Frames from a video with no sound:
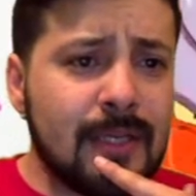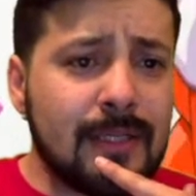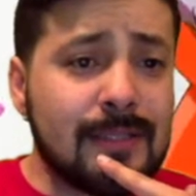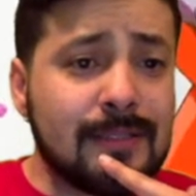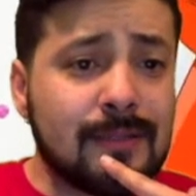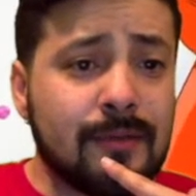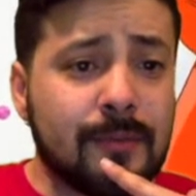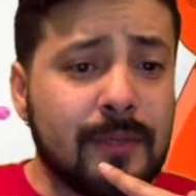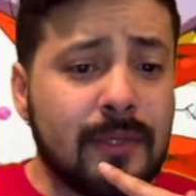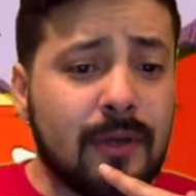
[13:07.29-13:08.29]
This is going to
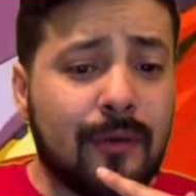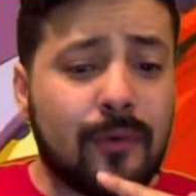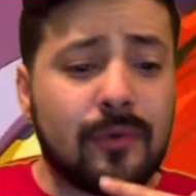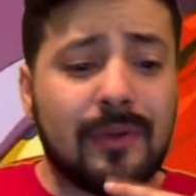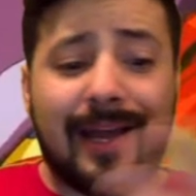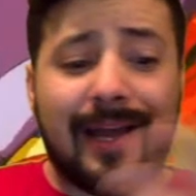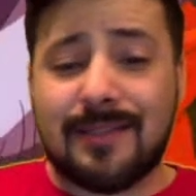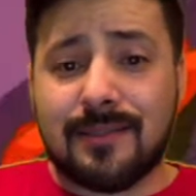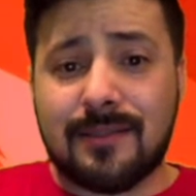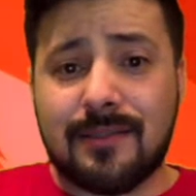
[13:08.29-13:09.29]
be our
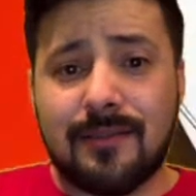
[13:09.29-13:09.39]
last